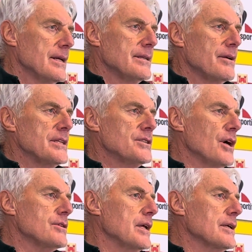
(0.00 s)
there is
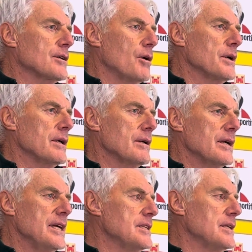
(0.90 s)
nothing coming
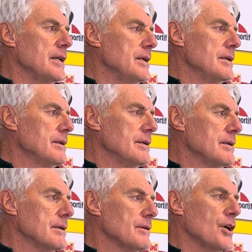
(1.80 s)
easily.
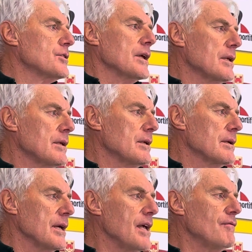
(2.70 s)
Nothing.
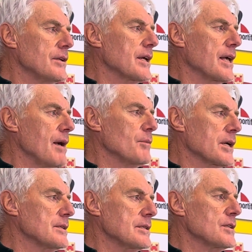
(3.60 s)
Even a game
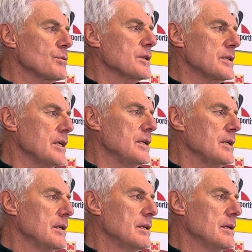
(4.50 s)
against the Eswatini.